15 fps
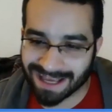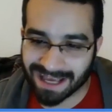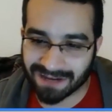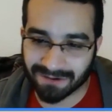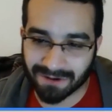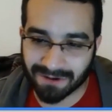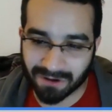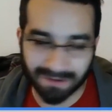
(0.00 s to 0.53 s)
I
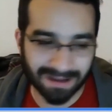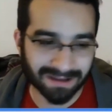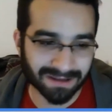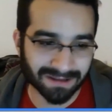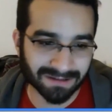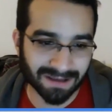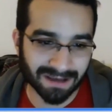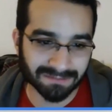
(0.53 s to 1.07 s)
don't know.
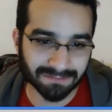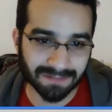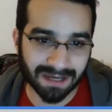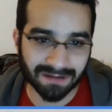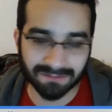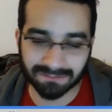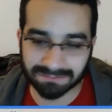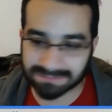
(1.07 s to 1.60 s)
I I
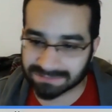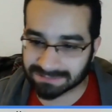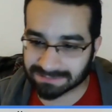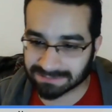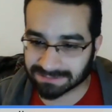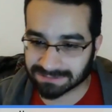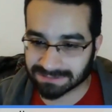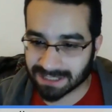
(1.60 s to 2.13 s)
I don't.
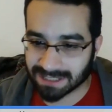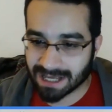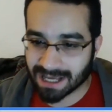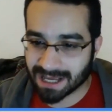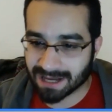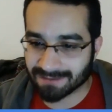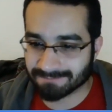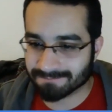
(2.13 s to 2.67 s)

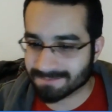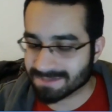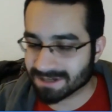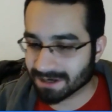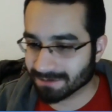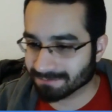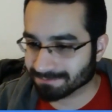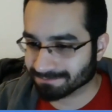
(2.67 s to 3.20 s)
It, you
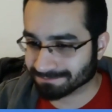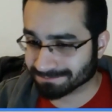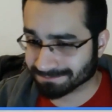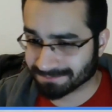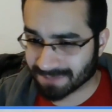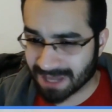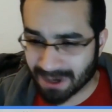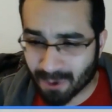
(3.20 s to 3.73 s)
know,
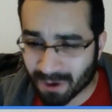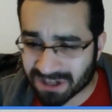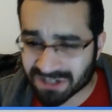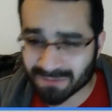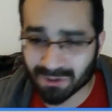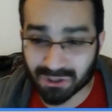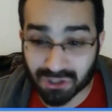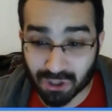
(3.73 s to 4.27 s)

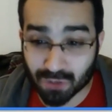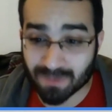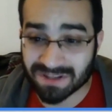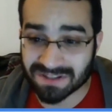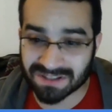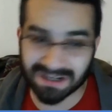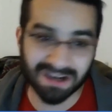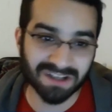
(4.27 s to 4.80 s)
questionable
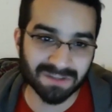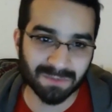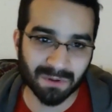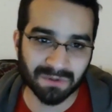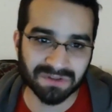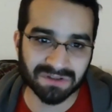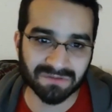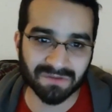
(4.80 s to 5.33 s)
German sites
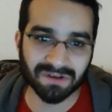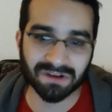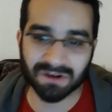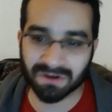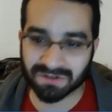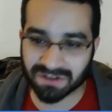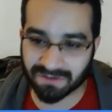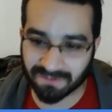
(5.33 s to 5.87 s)
posting
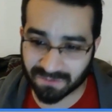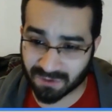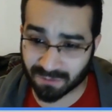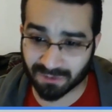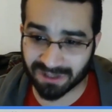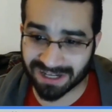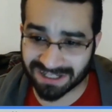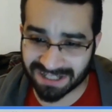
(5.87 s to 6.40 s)
videos of
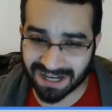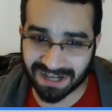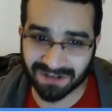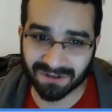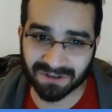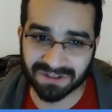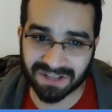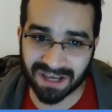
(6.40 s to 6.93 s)
triple A
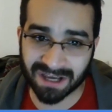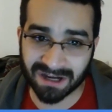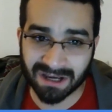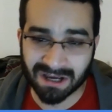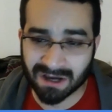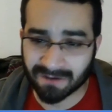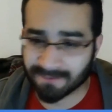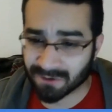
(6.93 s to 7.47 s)
titles that,
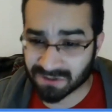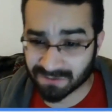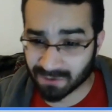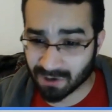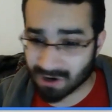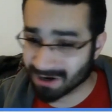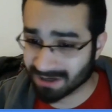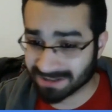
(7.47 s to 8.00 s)
first of
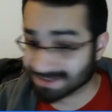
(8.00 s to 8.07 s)
all, aren't.